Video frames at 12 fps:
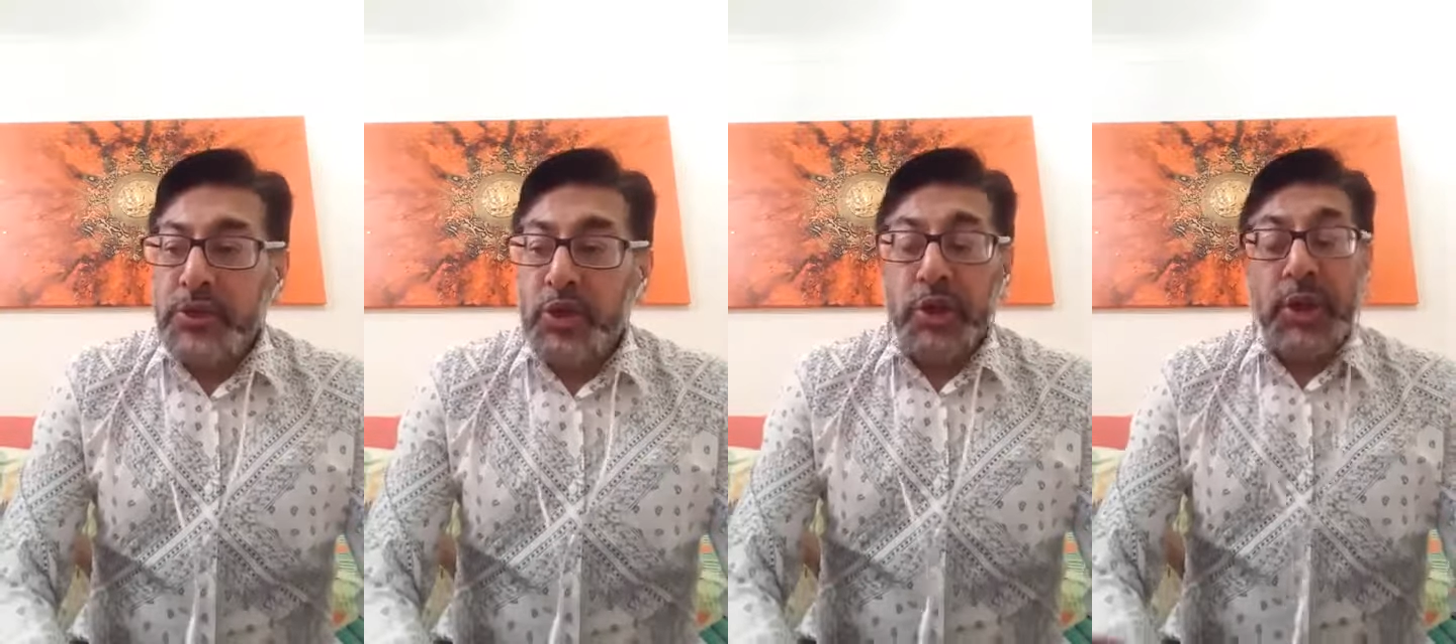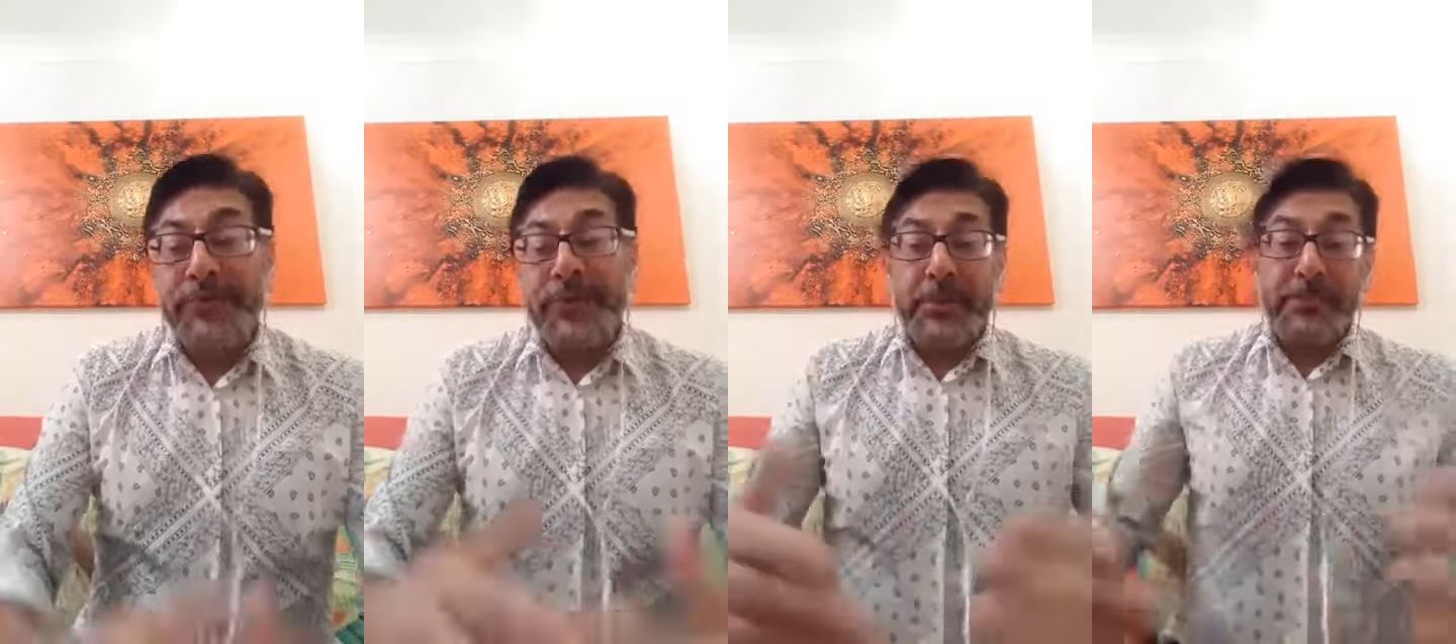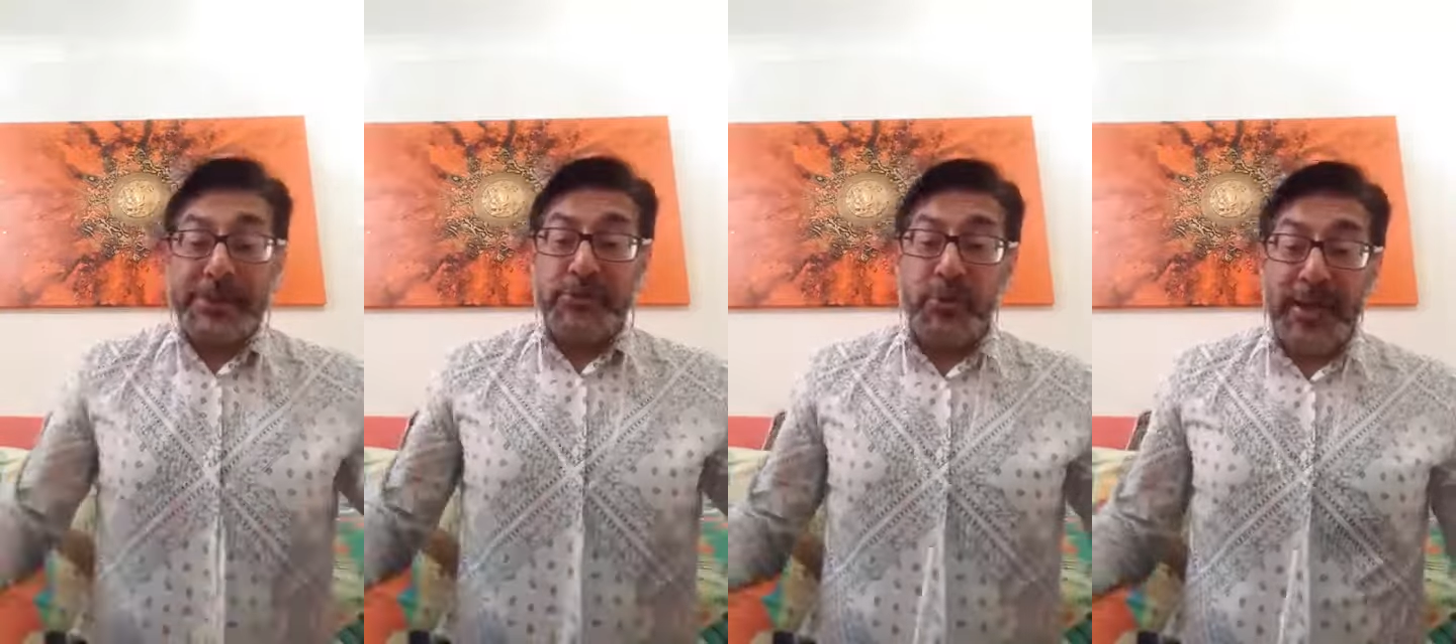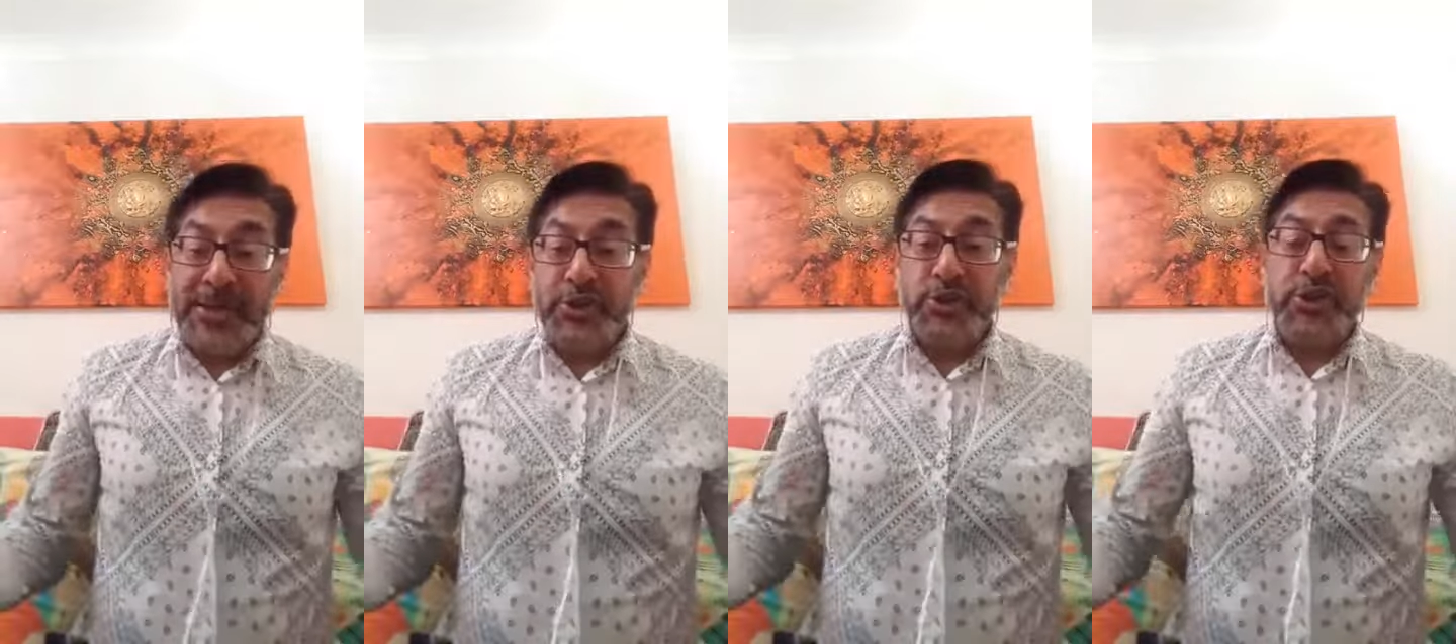So you never have the best
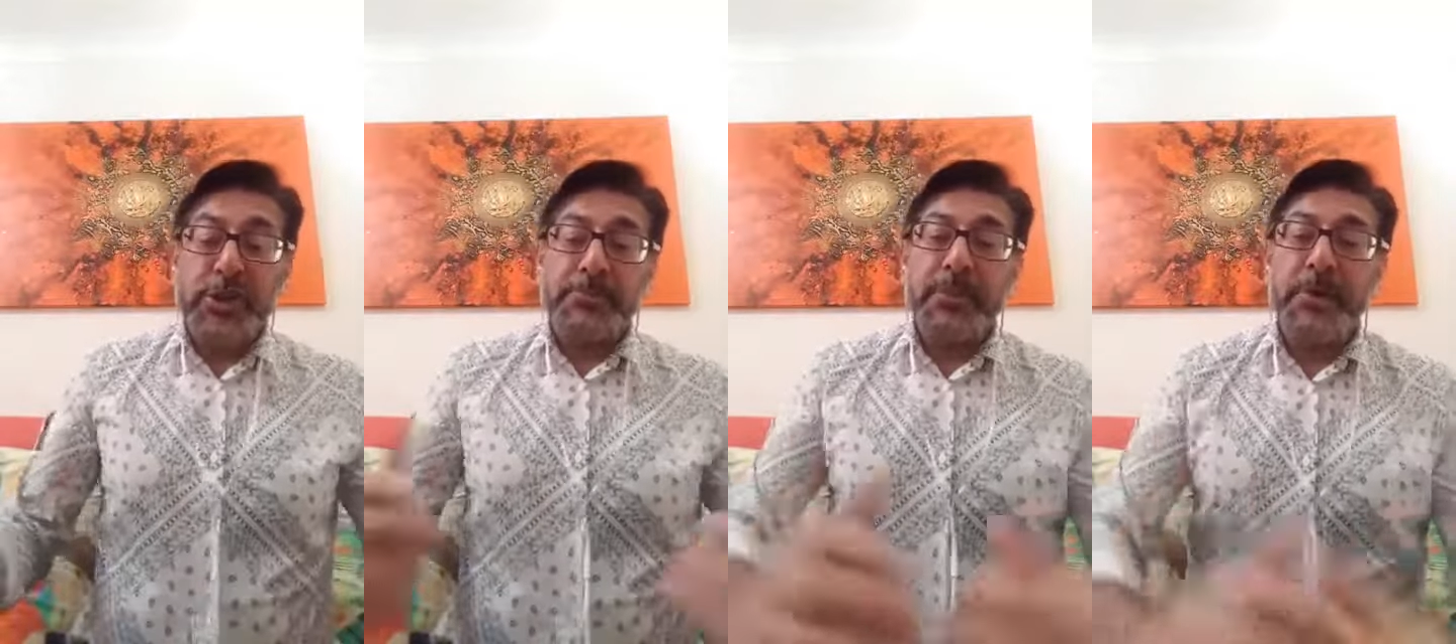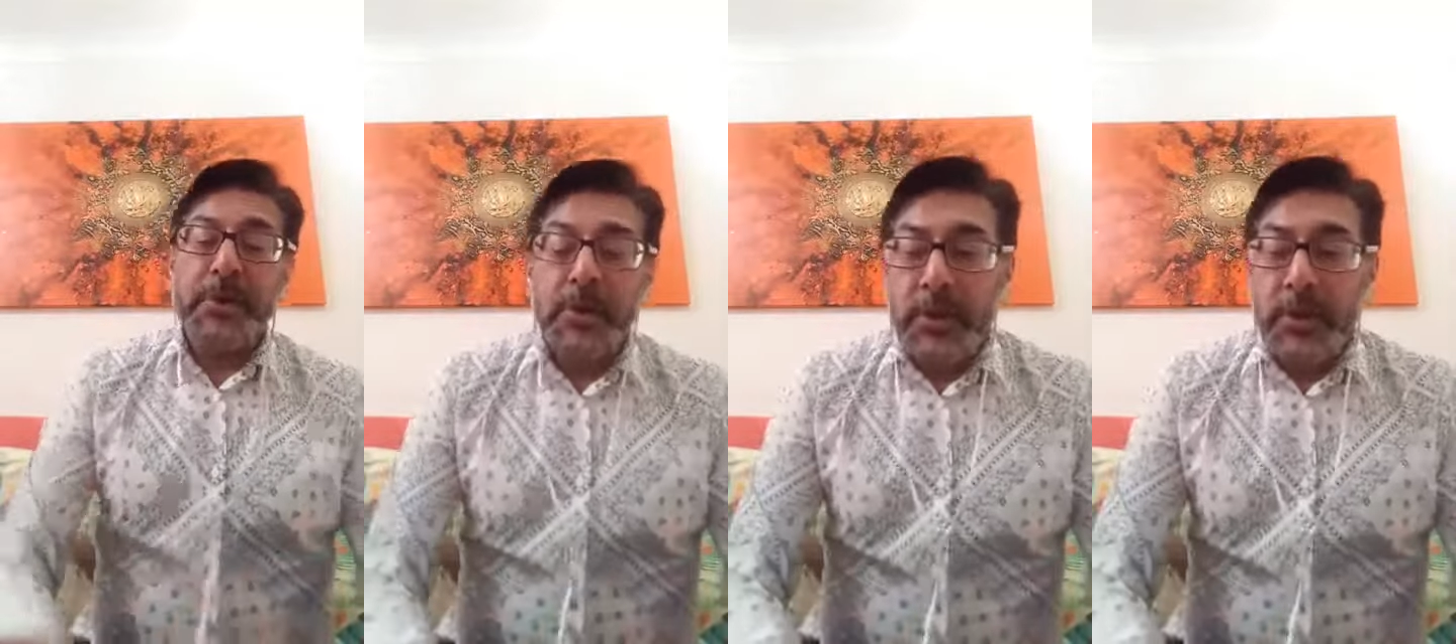relationship